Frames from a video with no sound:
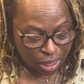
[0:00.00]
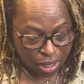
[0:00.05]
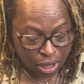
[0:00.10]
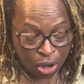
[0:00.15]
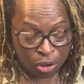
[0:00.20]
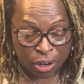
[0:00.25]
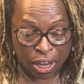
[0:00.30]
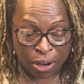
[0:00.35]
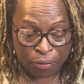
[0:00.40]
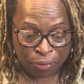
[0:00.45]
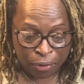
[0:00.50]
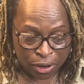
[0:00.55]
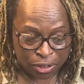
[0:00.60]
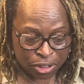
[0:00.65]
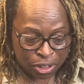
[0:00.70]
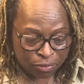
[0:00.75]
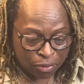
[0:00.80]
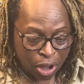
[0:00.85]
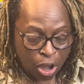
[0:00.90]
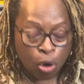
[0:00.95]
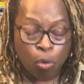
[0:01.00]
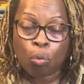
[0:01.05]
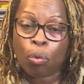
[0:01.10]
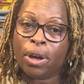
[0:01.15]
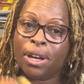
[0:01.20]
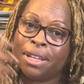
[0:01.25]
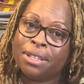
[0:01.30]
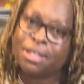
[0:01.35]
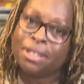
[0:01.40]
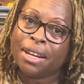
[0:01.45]
Okay, first of all,
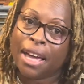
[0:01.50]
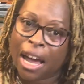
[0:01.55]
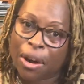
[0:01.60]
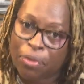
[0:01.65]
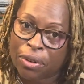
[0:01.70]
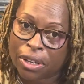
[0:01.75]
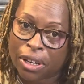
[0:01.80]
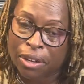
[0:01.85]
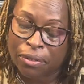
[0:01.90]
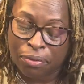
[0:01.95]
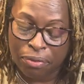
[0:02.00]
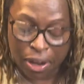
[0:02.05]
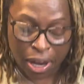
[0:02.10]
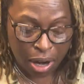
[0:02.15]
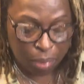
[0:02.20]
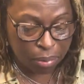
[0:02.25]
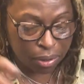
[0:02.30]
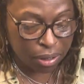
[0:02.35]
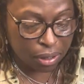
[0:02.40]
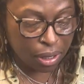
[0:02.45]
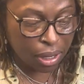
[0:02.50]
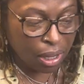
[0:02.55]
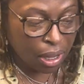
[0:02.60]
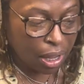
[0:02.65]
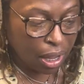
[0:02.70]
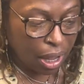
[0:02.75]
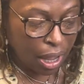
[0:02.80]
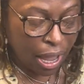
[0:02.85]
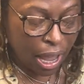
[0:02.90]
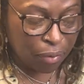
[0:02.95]
what is an African fabric?
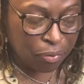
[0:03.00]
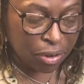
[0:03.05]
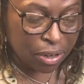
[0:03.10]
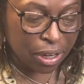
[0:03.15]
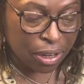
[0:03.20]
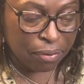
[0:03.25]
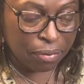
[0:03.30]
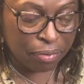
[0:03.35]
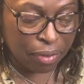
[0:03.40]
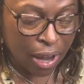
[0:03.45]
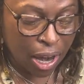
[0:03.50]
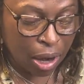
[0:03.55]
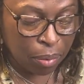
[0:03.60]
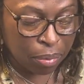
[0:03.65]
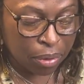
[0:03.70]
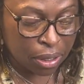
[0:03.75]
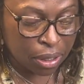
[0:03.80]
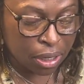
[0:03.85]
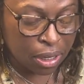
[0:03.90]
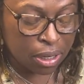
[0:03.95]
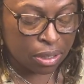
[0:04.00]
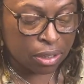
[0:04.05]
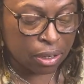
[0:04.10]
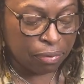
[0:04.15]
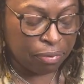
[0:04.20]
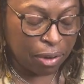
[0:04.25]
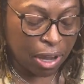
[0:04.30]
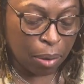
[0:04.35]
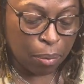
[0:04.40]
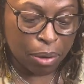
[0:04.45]
African fabric is a
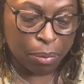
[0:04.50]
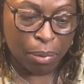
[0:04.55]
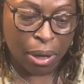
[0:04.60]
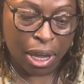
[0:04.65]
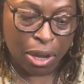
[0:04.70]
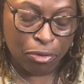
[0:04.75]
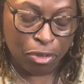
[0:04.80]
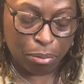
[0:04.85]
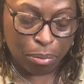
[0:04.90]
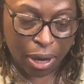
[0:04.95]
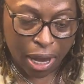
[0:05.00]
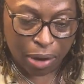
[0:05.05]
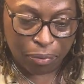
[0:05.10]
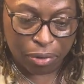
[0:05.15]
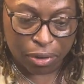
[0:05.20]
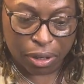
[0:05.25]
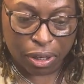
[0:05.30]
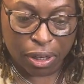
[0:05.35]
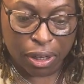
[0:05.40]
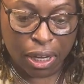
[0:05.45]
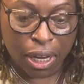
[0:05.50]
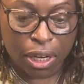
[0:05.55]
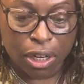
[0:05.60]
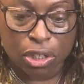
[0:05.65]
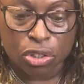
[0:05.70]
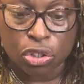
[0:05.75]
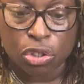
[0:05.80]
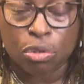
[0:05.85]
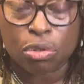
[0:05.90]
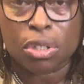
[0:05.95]
fabric made from Africa, and
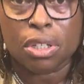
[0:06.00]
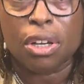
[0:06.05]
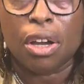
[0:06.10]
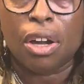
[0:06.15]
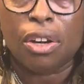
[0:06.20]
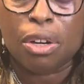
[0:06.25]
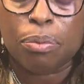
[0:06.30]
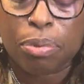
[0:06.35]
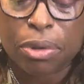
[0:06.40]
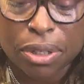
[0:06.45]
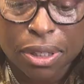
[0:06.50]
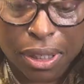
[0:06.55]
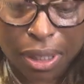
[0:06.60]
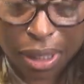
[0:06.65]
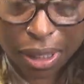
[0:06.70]
it's usually 100%